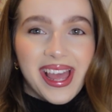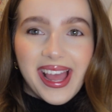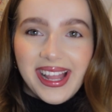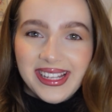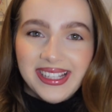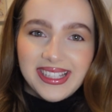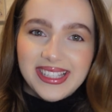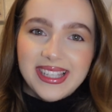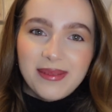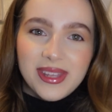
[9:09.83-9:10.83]
And
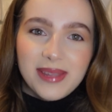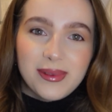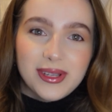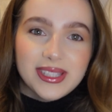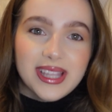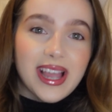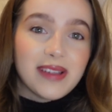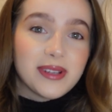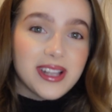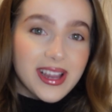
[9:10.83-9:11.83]
some of the books that I
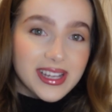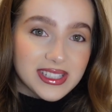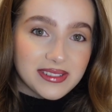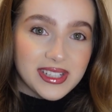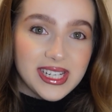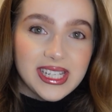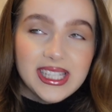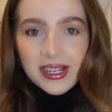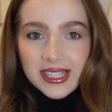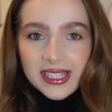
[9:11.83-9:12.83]
would like to read,
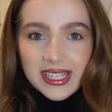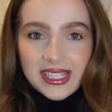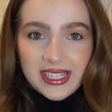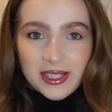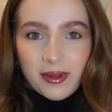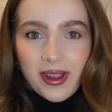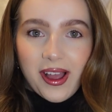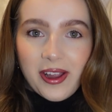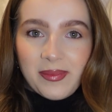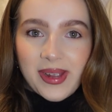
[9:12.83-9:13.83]
Crescent City is quite
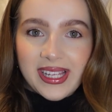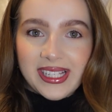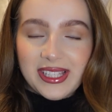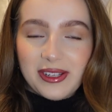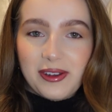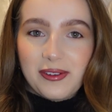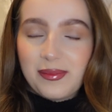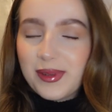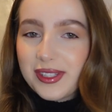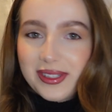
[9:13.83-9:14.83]
high on my list of
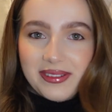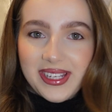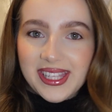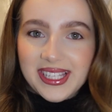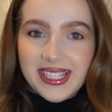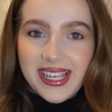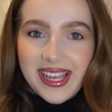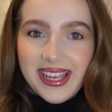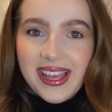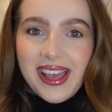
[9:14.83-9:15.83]
books to read this
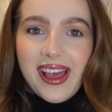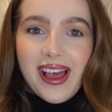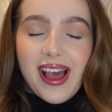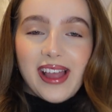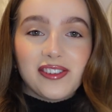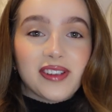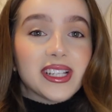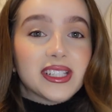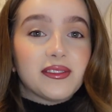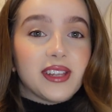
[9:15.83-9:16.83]
year. I dread
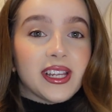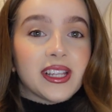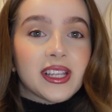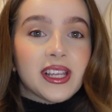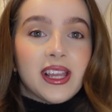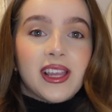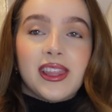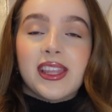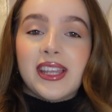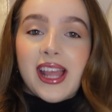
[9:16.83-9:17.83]
to think
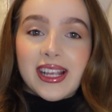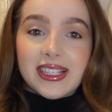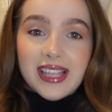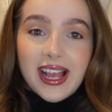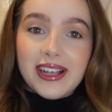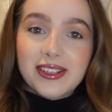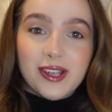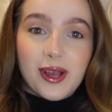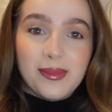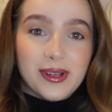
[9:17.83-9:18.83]
the next
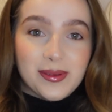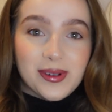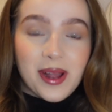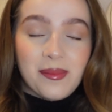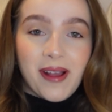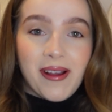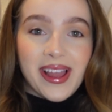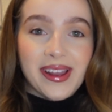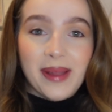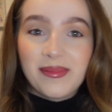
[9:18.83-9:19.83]
ACOTAR book will come out
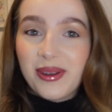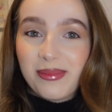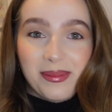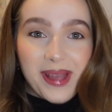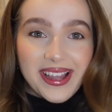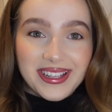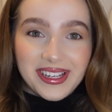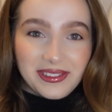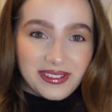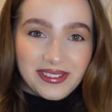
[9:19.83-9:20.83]
and I'm not prepared
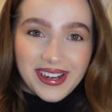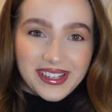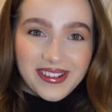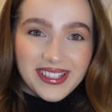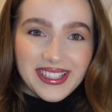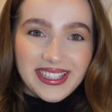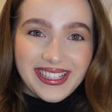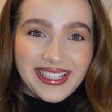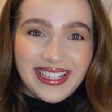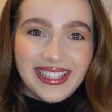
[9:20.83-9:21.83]
and have not read Crescent
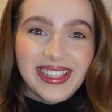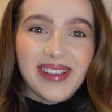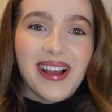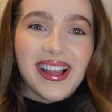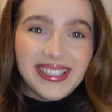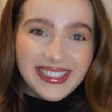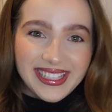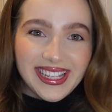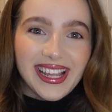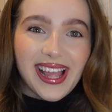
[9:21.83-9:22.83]
City, so I need
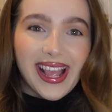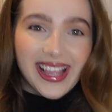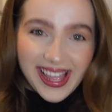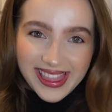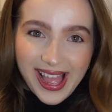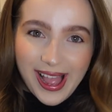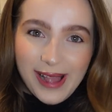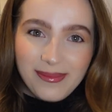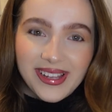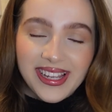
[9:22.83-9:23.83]
to get that
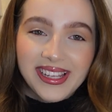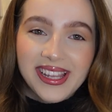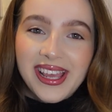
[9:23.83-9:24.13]
happening,